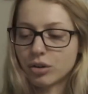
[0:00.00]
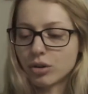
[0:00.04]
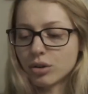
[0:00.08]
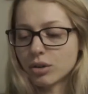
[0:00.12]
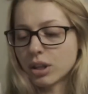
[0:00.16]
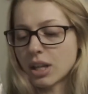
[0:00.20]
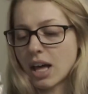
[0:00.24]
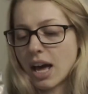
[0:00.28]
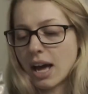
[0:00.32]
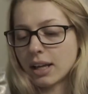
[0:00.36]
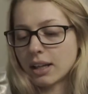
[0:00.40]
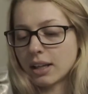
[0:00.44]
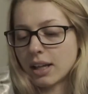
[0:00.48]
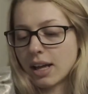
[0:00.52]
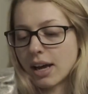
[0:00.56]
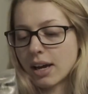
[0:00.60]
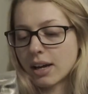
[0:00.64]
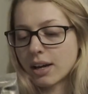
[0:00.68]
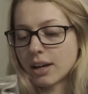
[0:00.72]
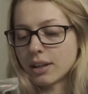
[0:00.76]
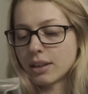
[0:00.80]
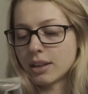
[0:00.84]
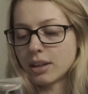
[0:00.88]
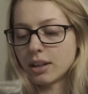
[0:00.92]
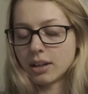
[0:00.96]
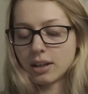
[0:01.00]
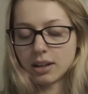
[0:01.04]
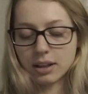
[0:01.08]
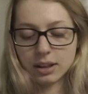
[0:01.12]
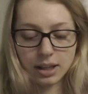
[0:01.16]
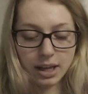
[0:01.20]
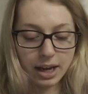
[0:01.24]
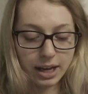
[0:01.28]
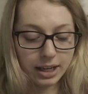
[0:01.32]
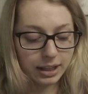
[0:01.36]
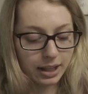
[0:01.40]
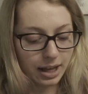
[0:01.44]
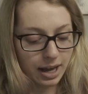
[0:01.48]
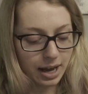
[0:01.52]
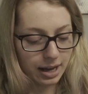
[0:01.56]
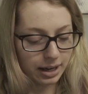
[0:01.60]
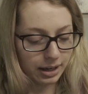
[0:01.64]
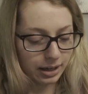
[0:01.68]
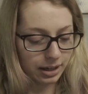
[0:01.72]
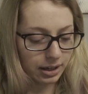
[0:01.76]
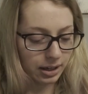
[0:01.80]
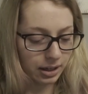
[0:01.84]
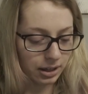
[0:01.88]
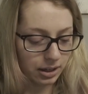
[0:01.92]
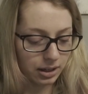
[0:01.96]
or lilac, I think
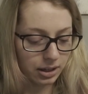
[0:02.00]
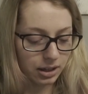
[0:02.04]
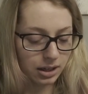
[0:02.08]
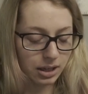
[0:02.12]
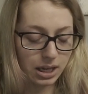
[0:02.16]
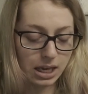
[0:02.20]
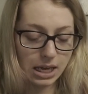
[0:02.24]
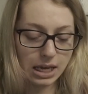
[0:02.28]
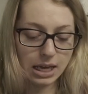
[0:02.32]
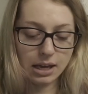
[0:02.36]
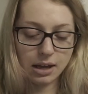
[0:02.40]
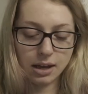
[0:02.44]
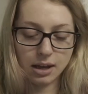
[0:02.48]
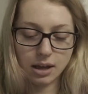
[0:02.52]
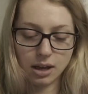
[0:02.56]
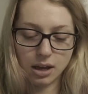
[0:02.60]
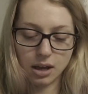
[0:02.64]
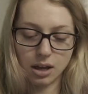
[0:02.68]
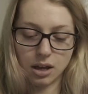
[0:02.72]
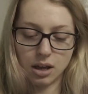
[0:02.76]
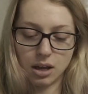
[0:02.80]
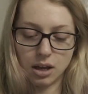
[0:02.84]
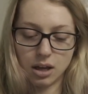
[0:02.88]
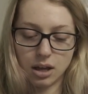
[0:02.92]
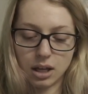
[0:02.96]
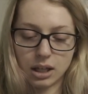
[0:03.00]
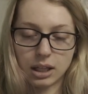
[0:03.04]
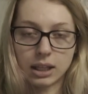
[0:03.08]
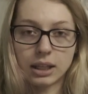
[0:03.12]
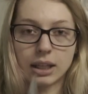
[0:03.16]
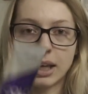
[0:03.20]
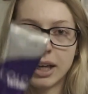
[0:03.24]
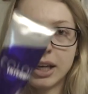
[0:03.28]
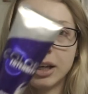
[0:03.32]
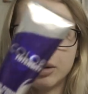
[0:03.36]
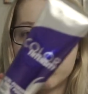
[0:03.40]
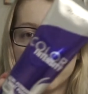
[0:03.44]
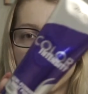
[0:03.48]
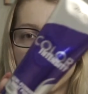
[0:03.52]
lilac, light